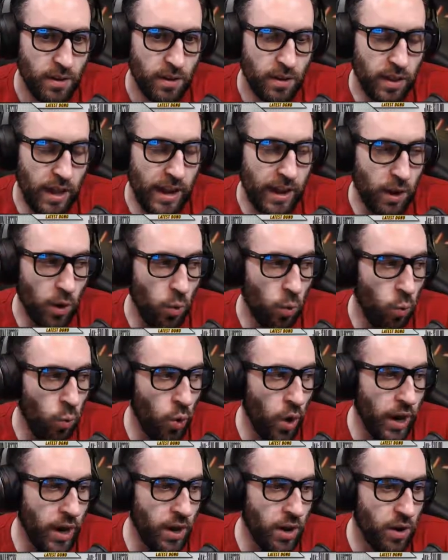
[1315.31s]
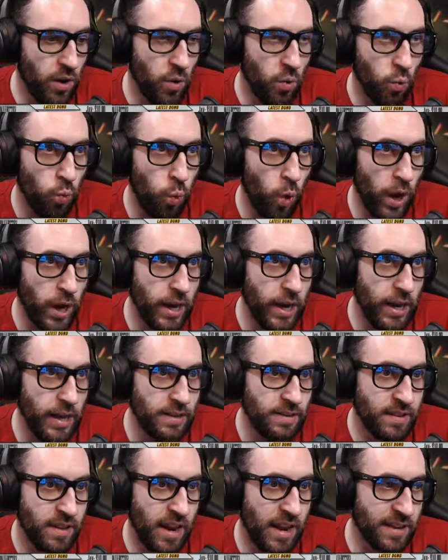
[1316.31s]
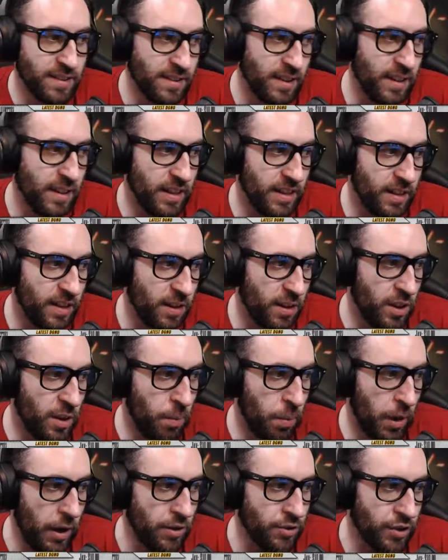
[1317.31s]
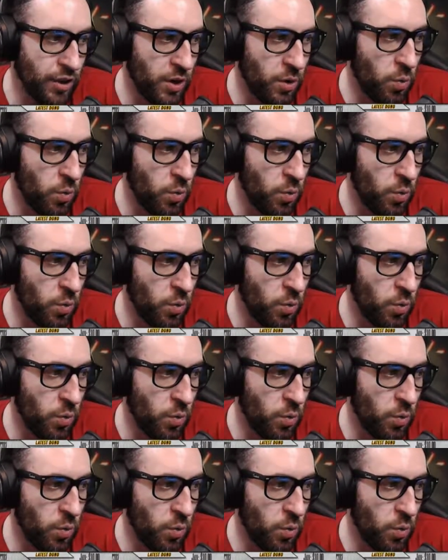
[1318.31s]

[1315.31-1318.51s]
Like, what is the next thing that the players are going to